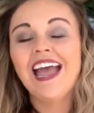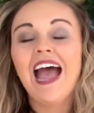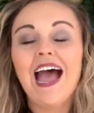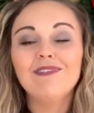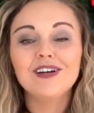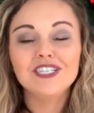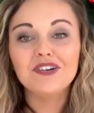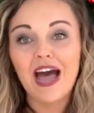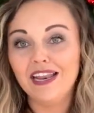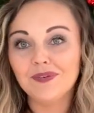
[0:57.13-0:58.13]
I've also
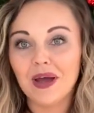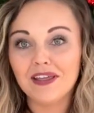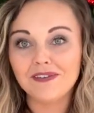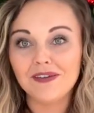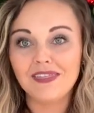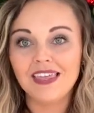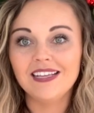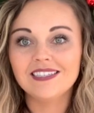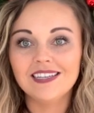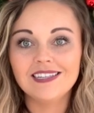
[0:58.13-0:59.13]
added quite a few things
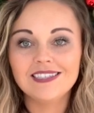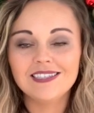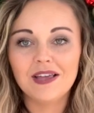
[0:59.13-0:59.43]
since